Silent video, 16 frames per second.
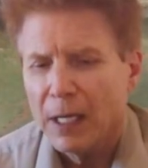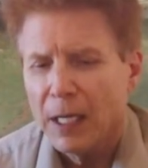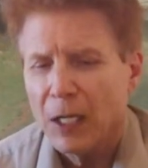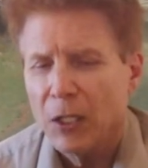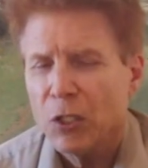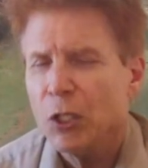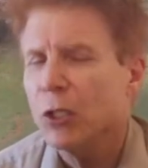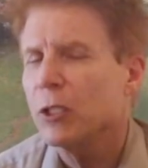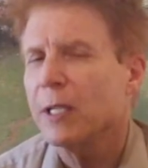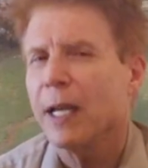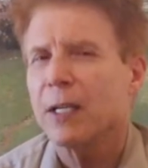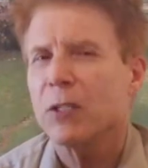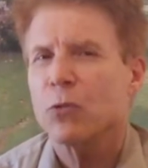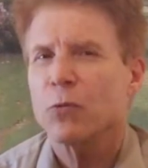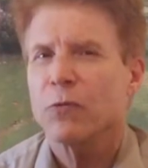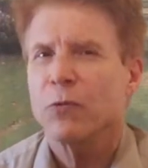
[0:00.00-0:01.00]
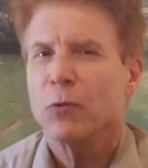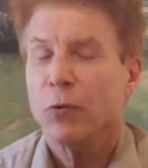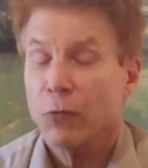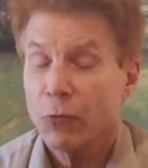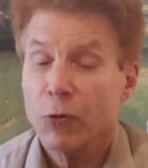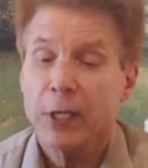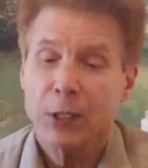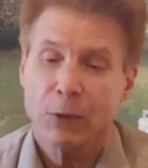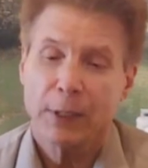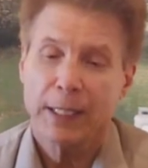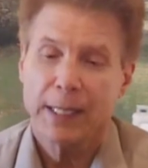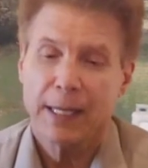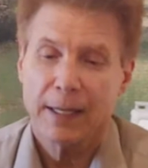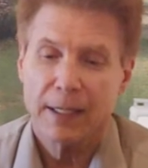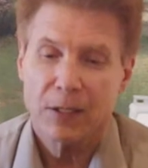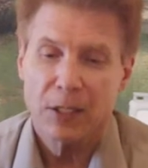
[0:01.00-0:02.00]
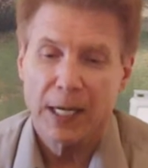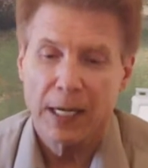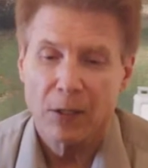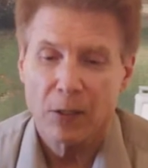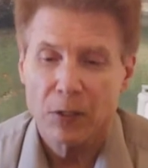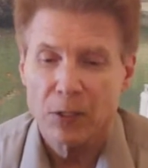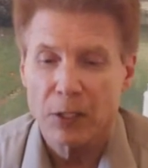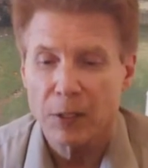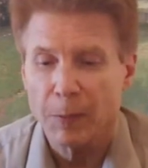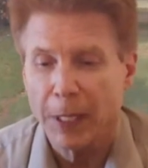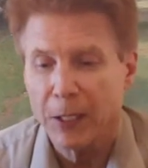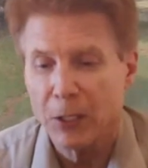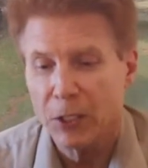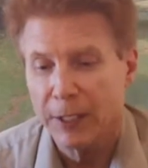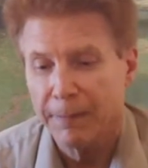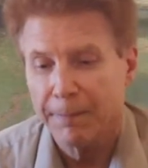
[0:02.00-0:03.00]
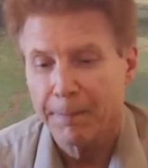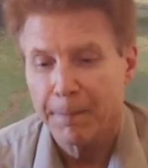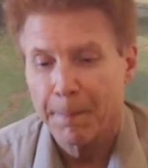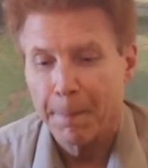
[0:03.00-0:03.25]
It's used less frequently than the standard suspension.